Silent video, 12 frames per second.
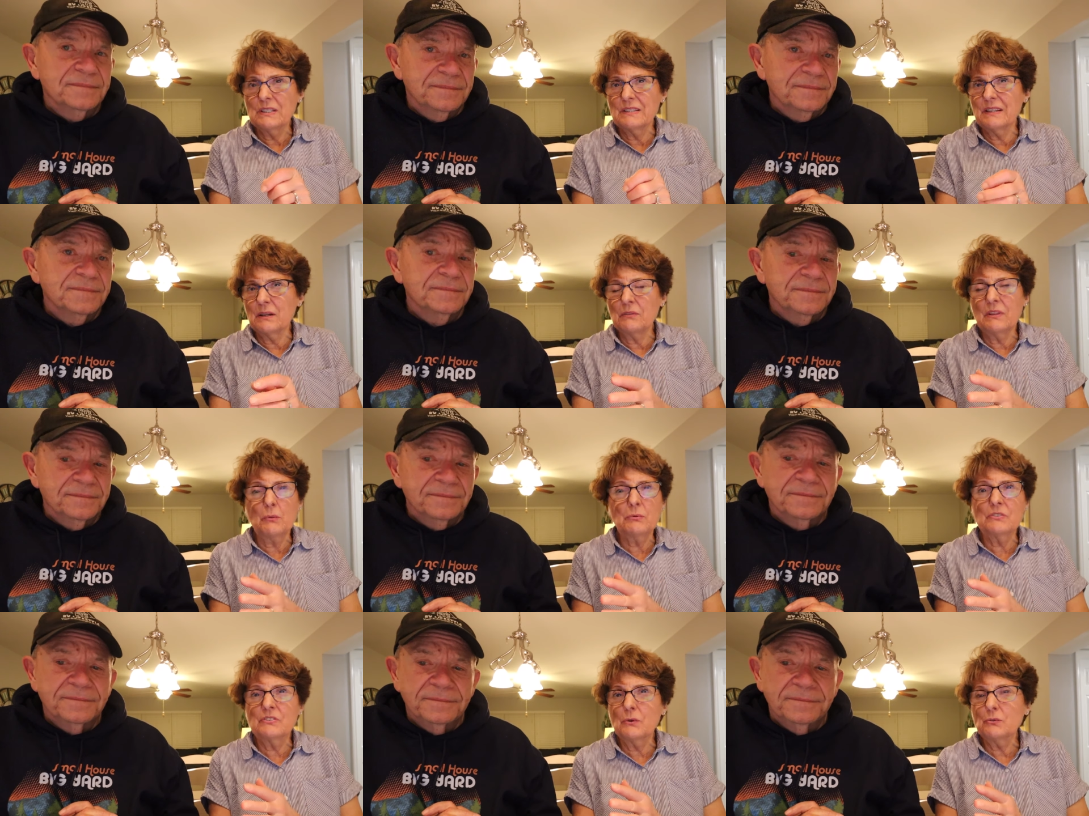Speaker 1: and they they
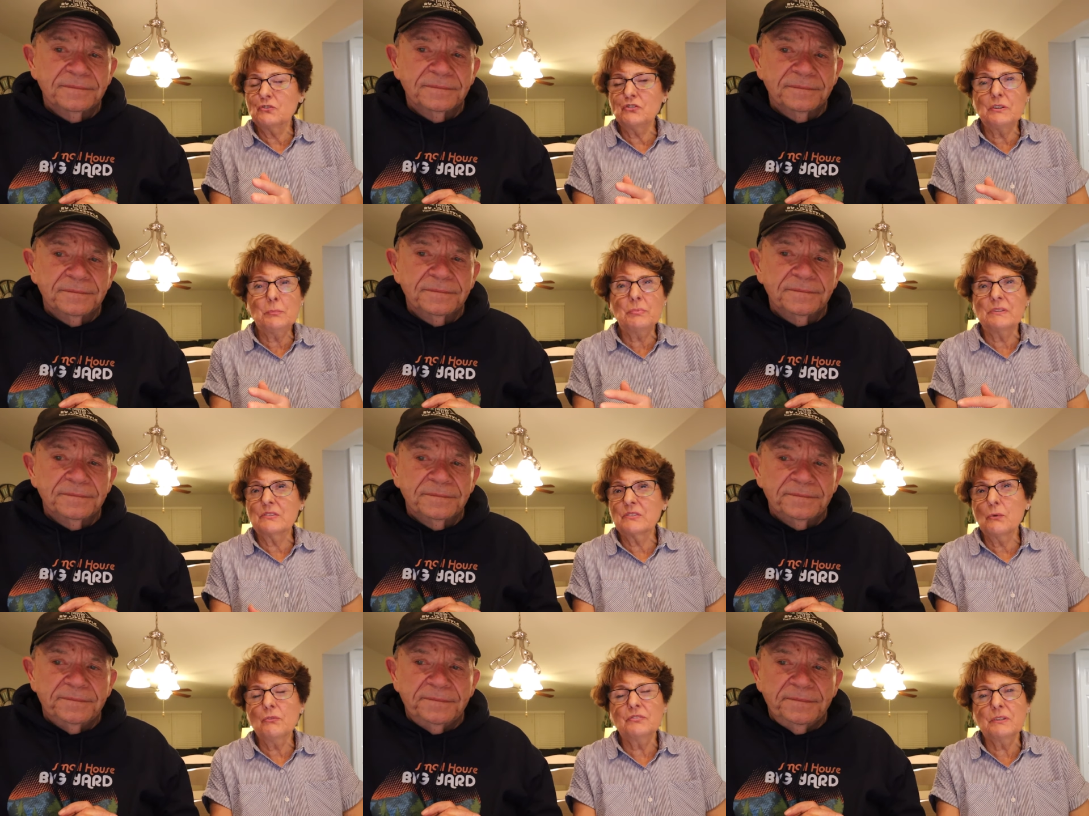were so cheap and
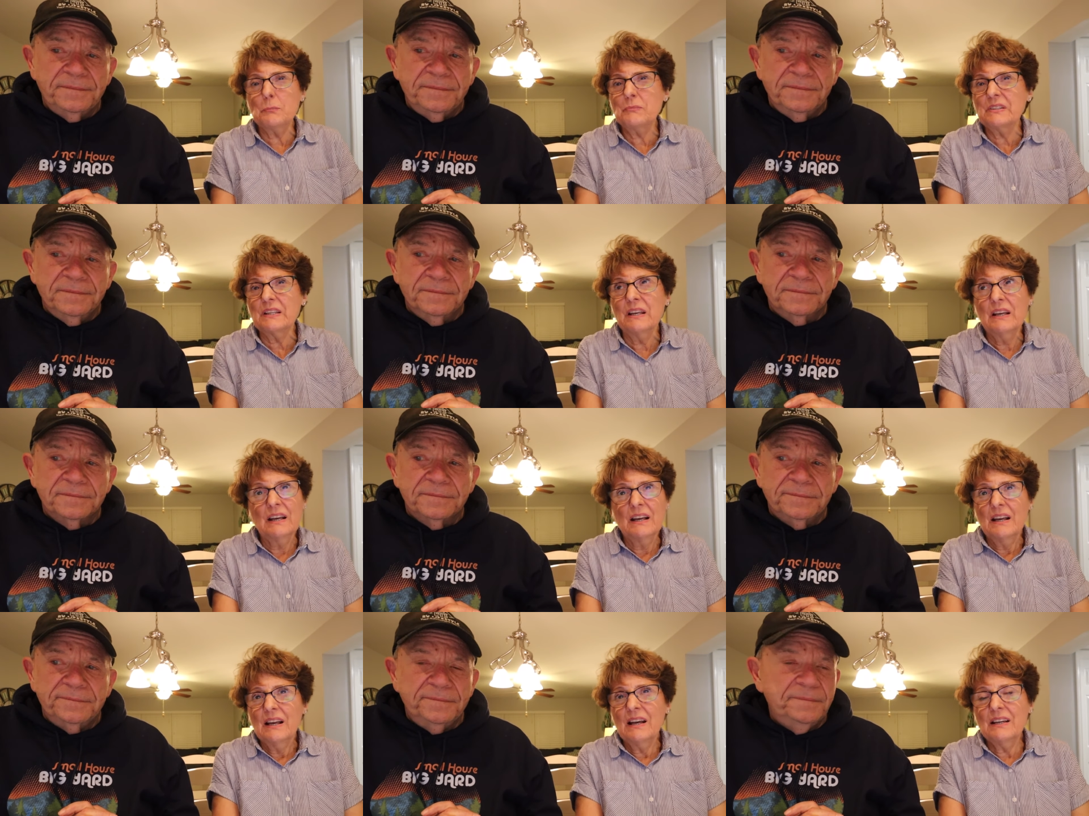so flimsy.
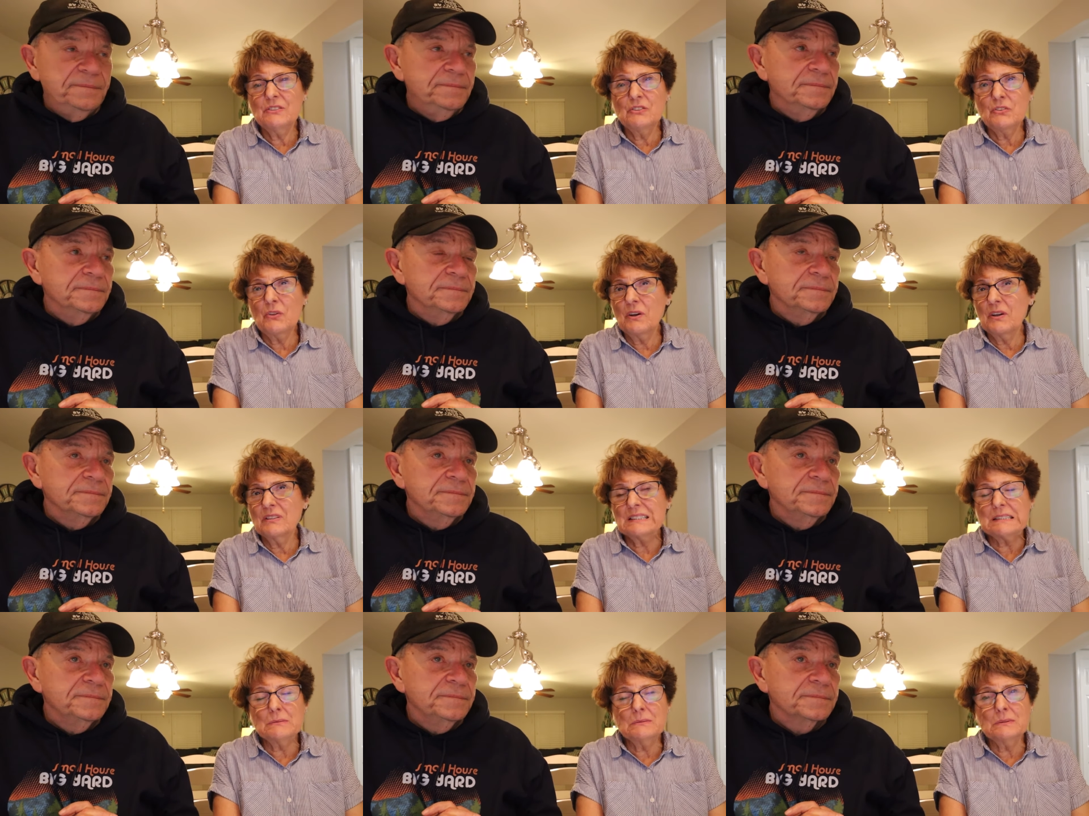I just thought,
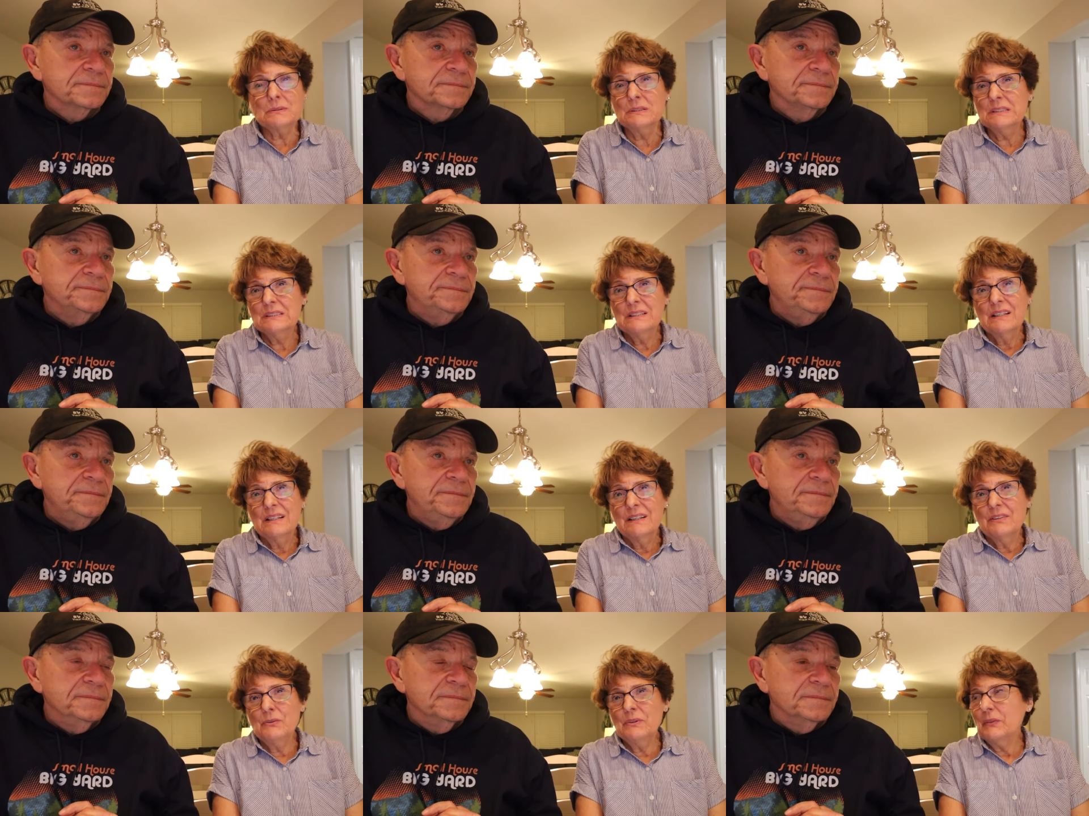oh,
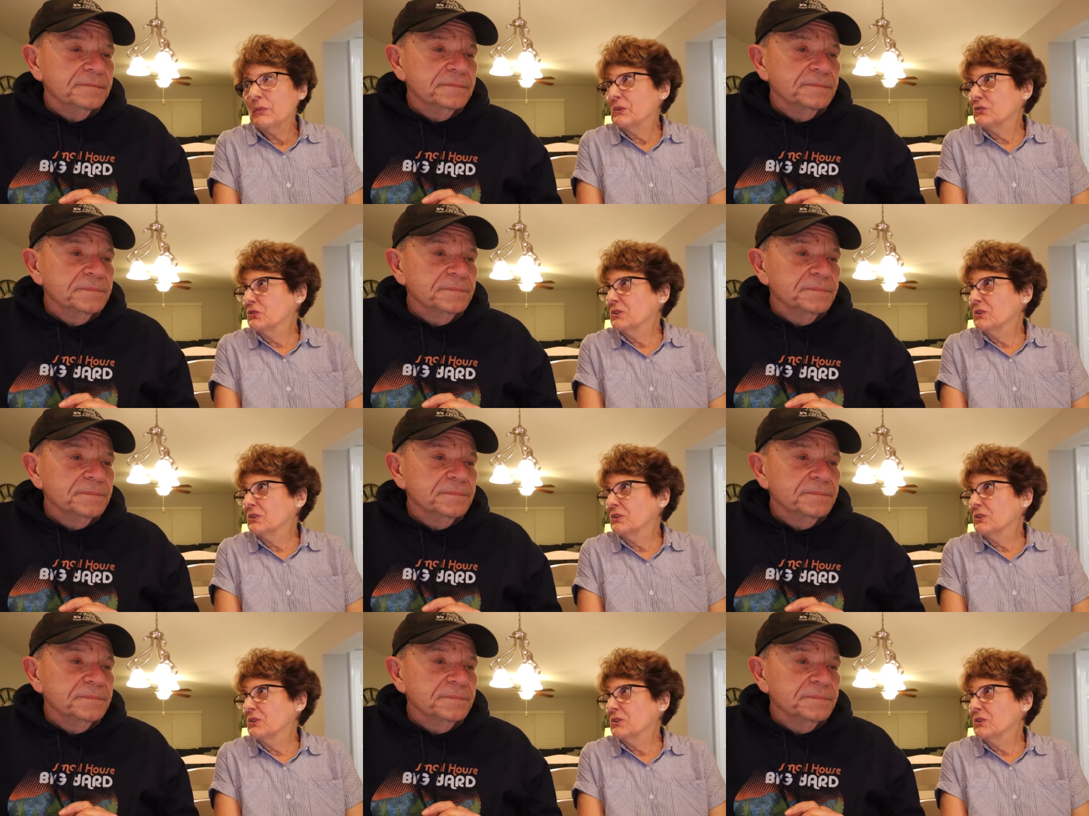you get this,